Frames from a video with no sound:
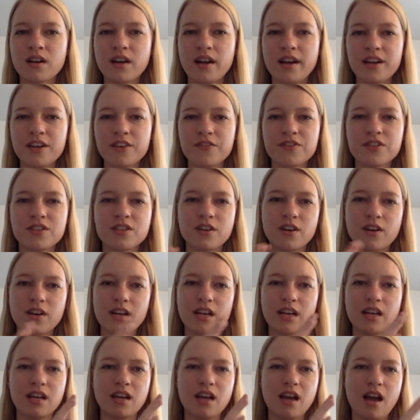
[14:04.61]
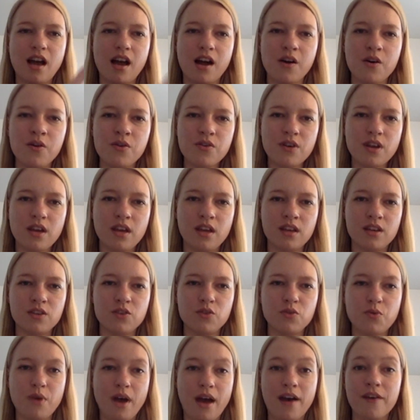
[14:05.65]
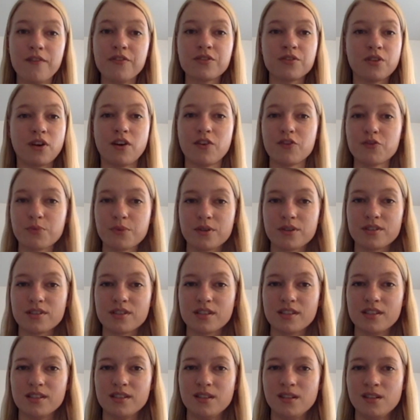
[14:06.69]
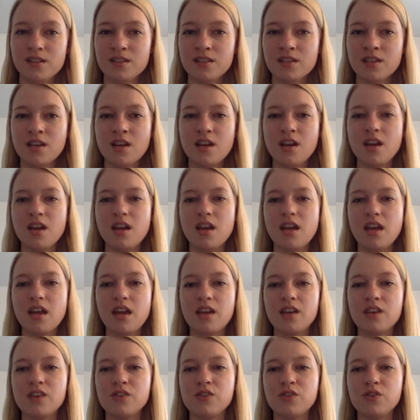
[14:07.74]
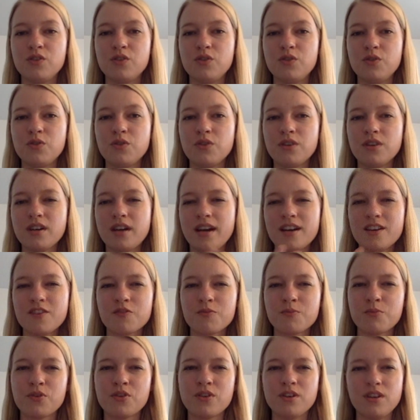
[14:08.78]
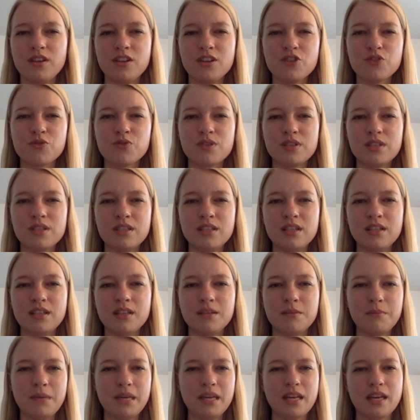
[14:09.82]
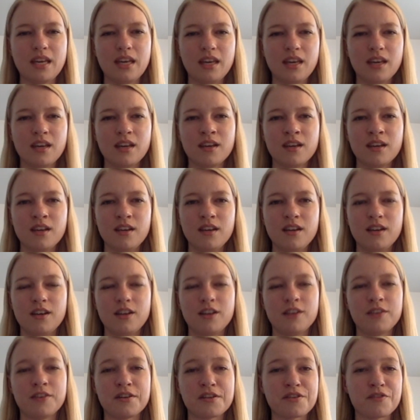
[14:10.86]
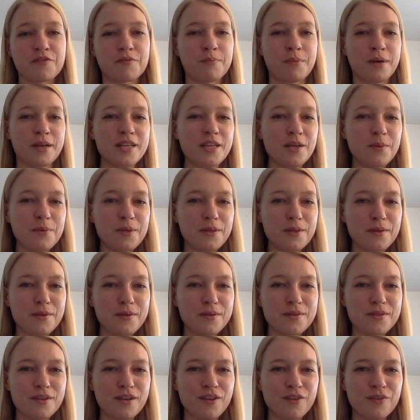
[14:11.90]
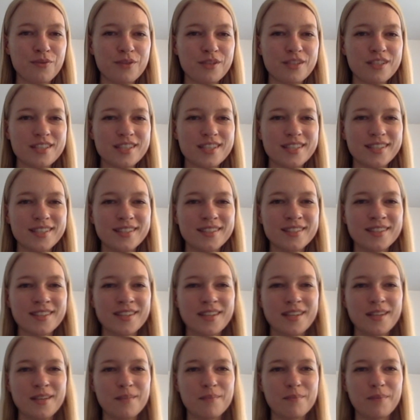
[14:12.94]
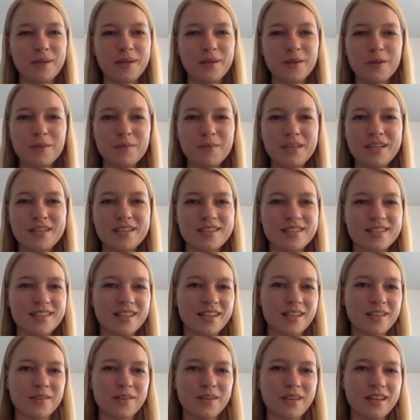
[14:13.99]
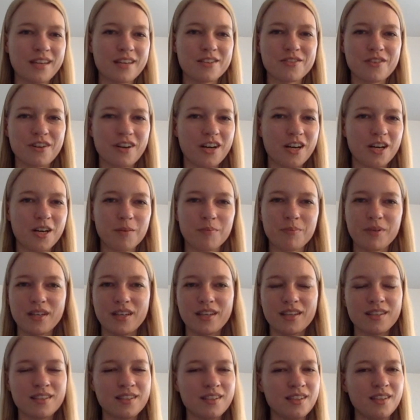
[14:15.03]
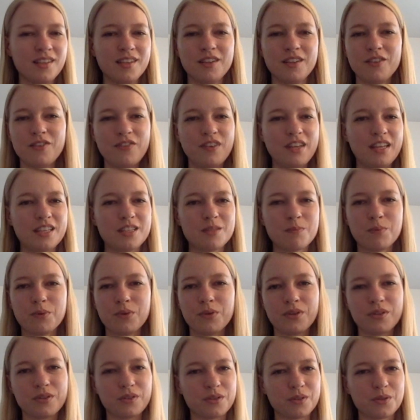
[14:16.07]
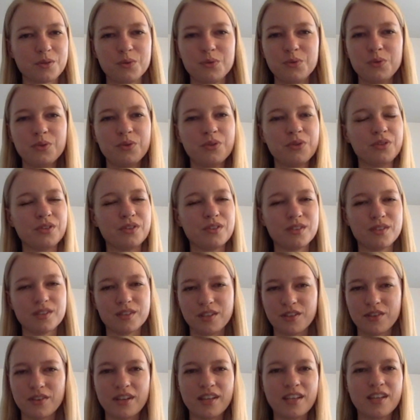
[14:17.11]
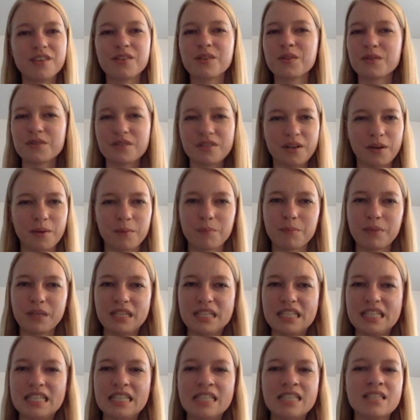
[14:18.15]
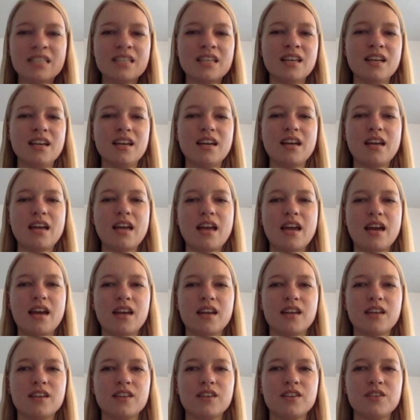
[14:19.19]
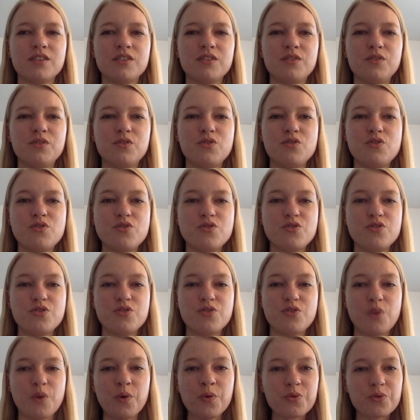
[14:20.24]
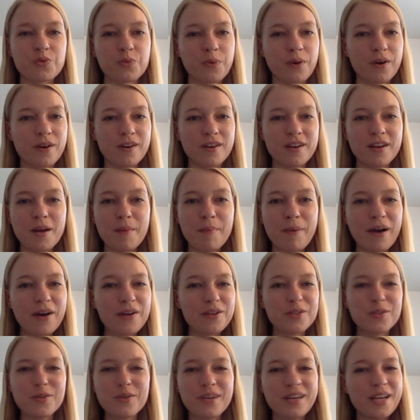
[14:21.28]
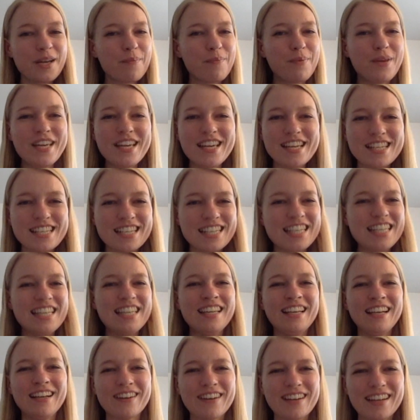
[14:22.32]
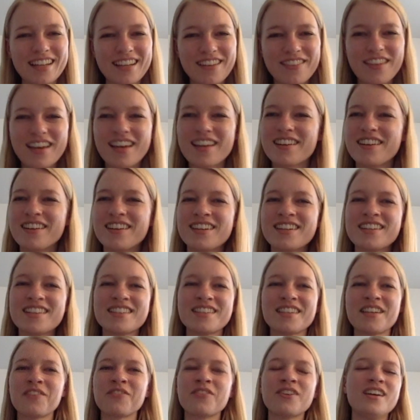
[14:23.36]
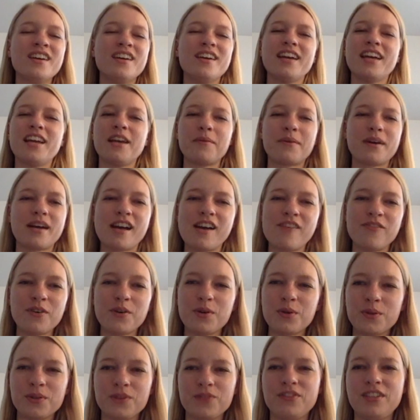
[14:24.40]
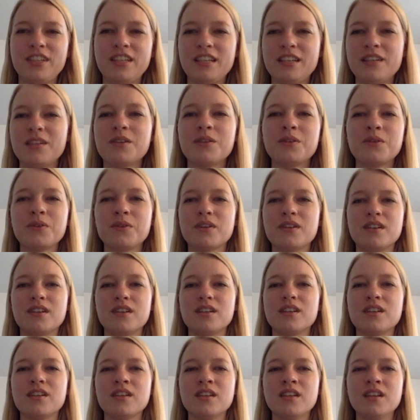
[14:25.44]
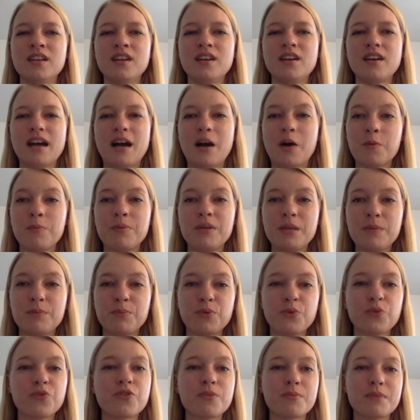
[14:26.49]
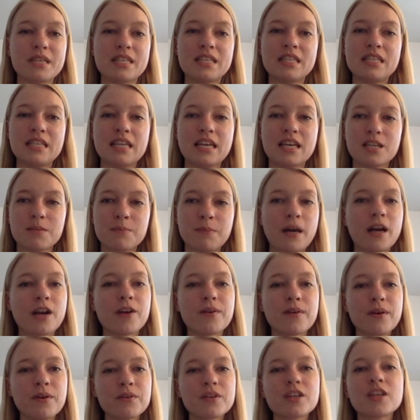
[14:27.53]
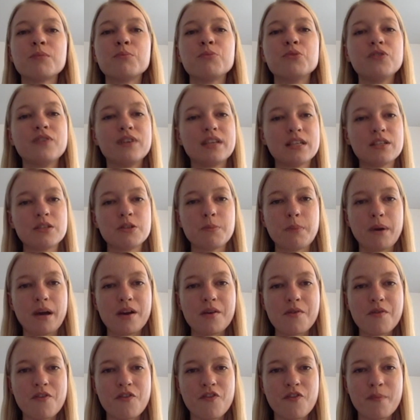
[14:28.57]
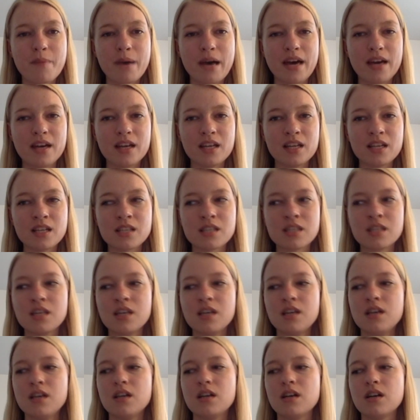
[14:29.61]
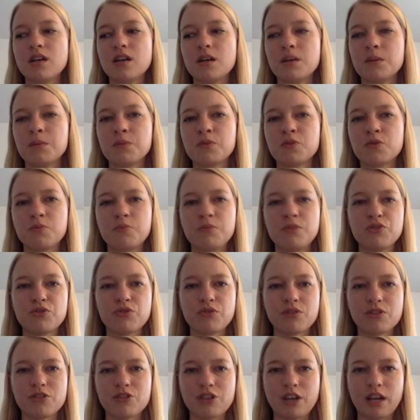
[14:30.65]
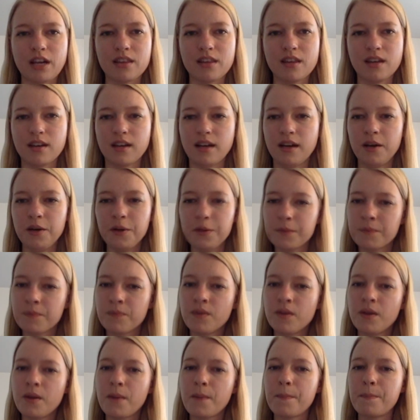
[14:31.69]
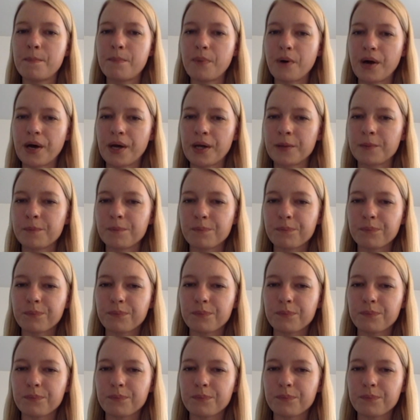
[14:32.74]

kind of starting out and you have software skills and you're kind of more interested in making a lot of money with those software skills, by all means, just like go get a job at Facebook or Google or, any of those companies, and don't worry about doing a PhD or any of that hard stuff. Anyway, I have a whole video on how people from a CS background can move into bioinformatics, so be sure to check that out. But